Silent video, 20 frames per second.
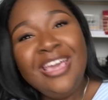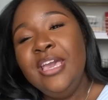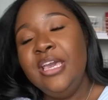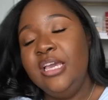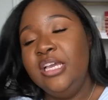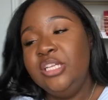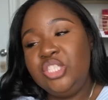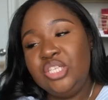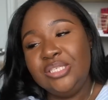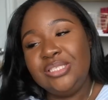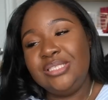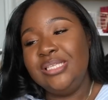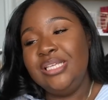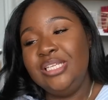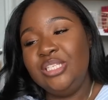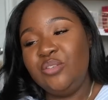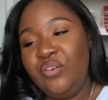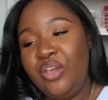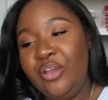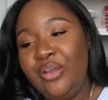It just
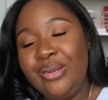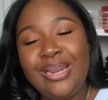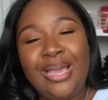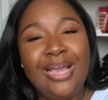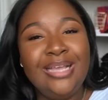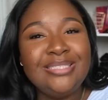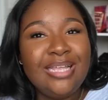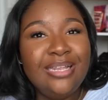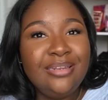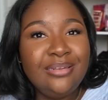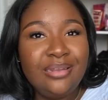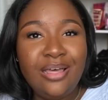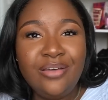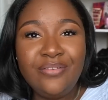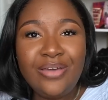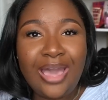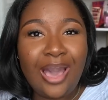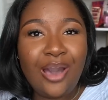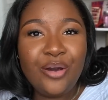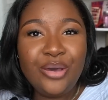cinches very nice. I
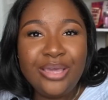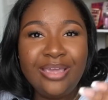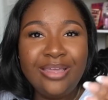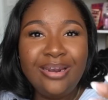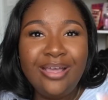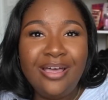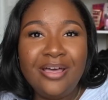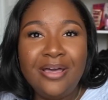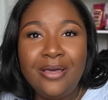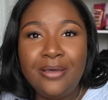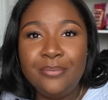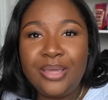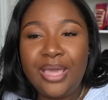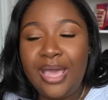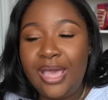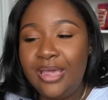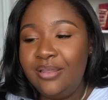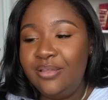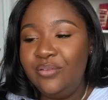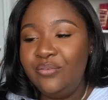love how it
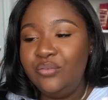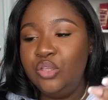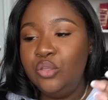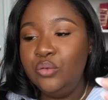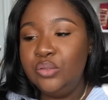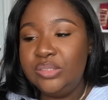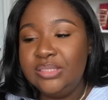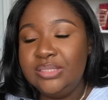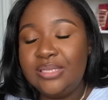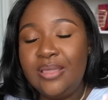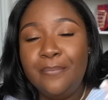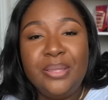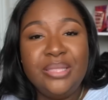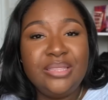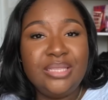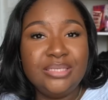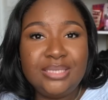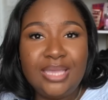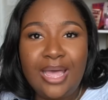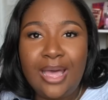kind of loosens up
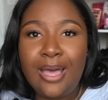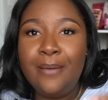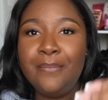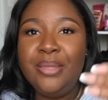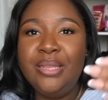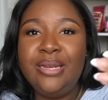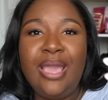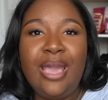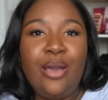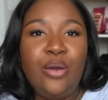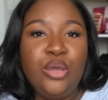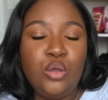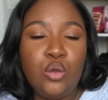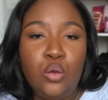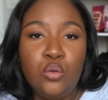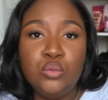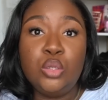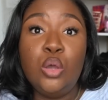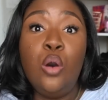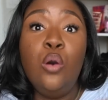at the top and how it
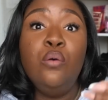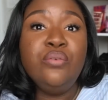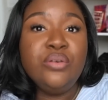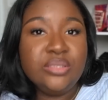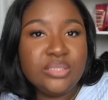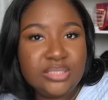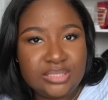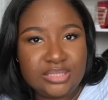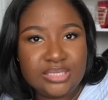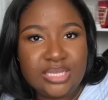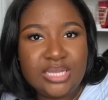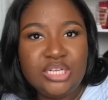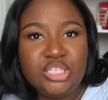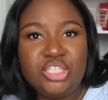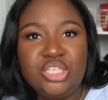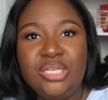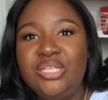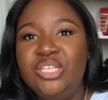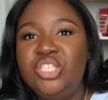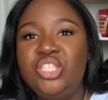goes over the
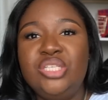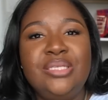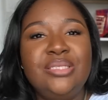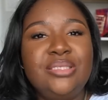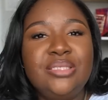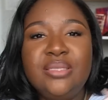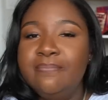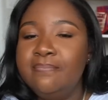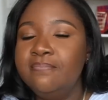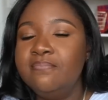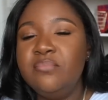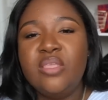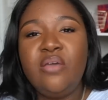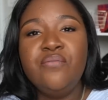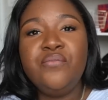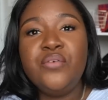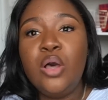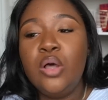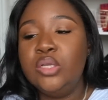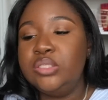cinch, and it just
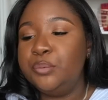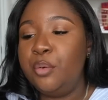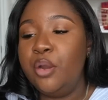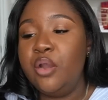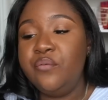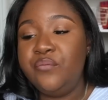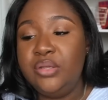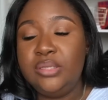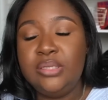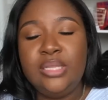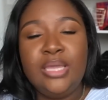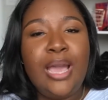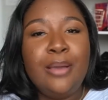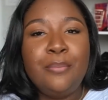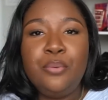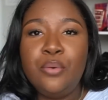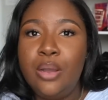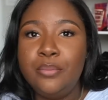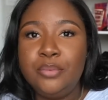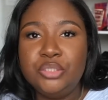falls perfectly. I
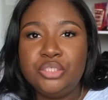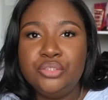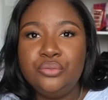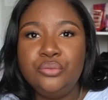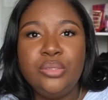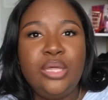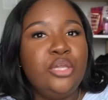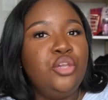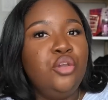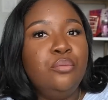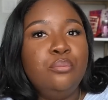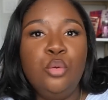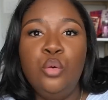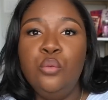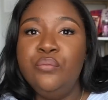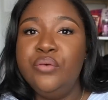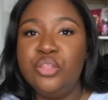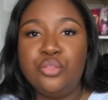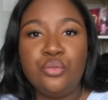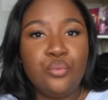promise you, like, you're
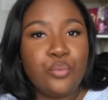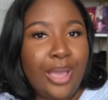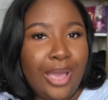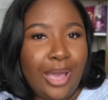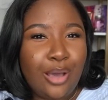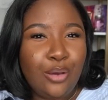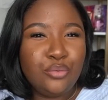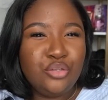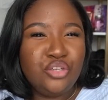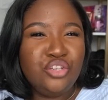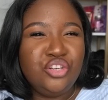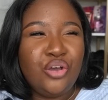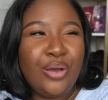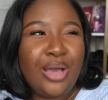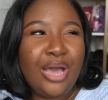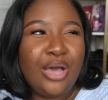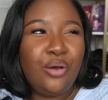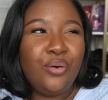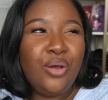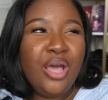moving throughout, and you know
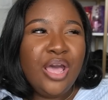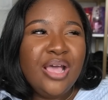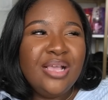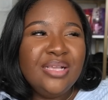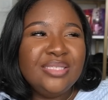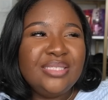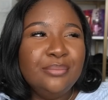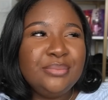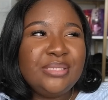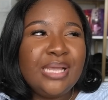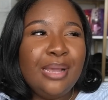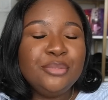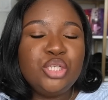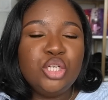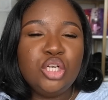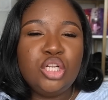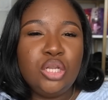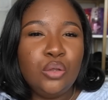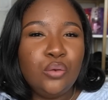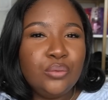how sometimes
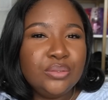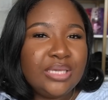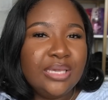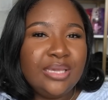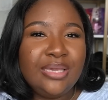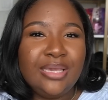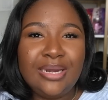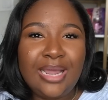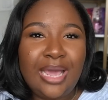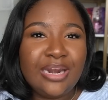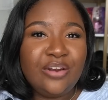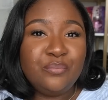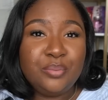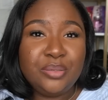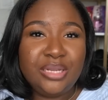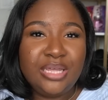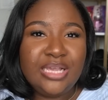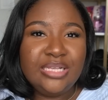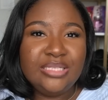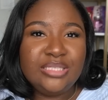your clothes can get out of
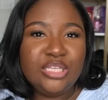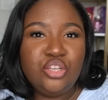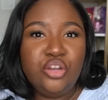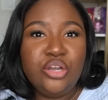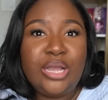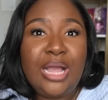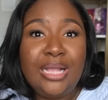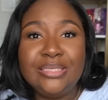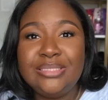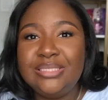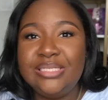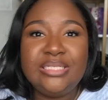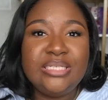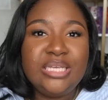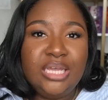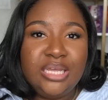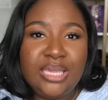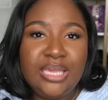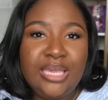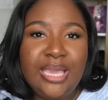place and you're constantly
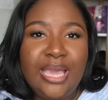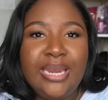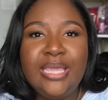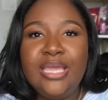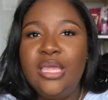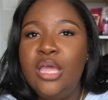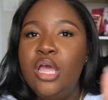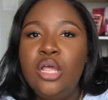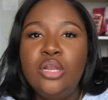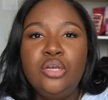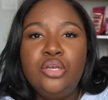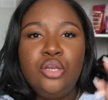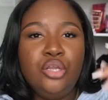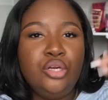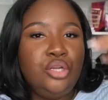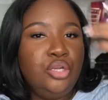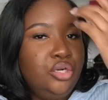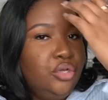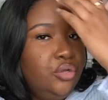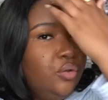tugging at it.
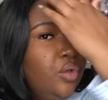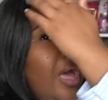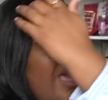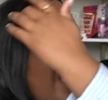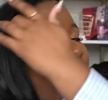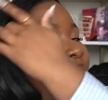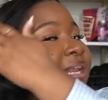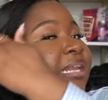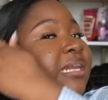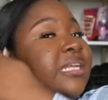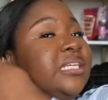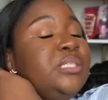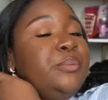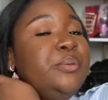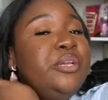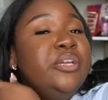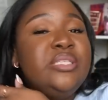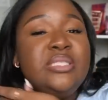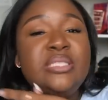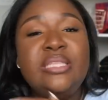No. I didn't
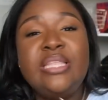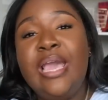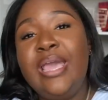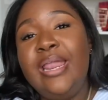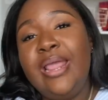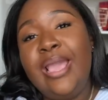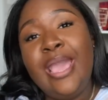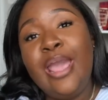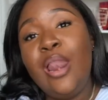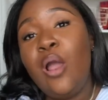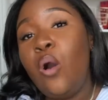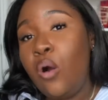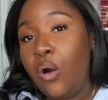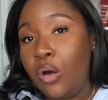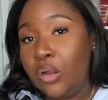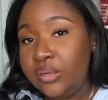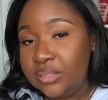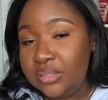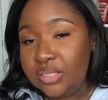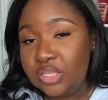experience that at
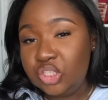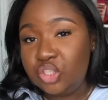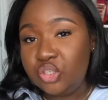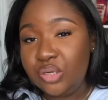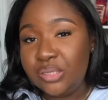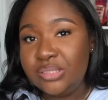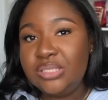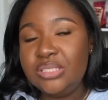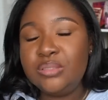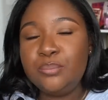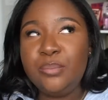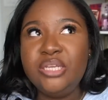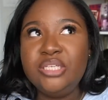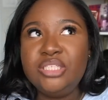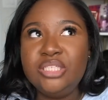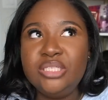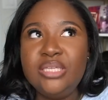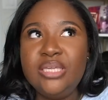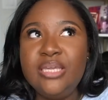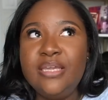all in this dress,
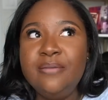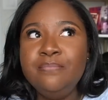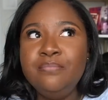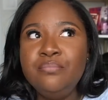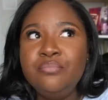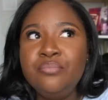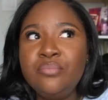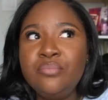especially